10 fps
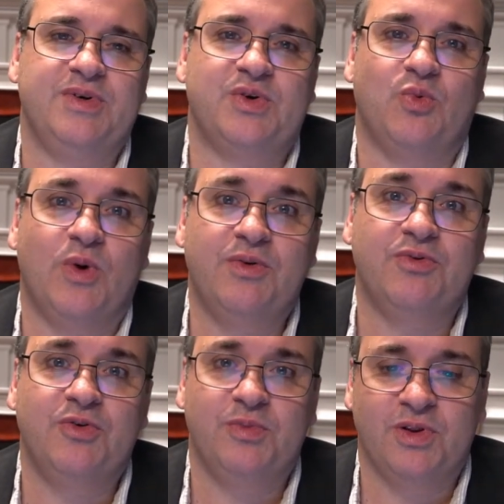was a one
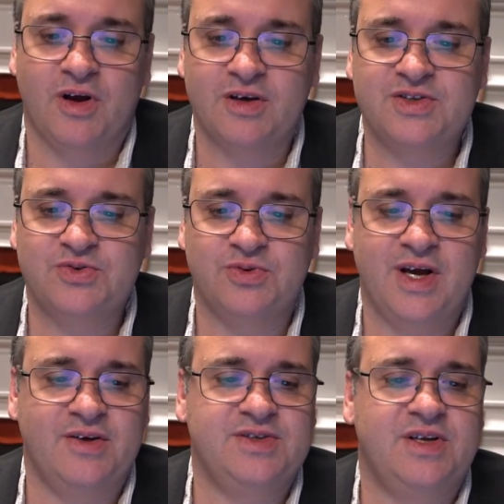room log
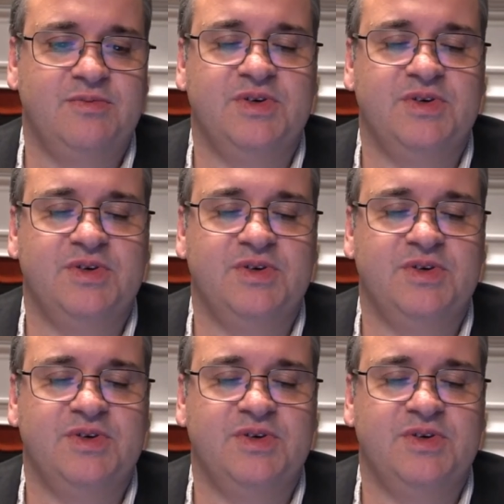schoolhouse and it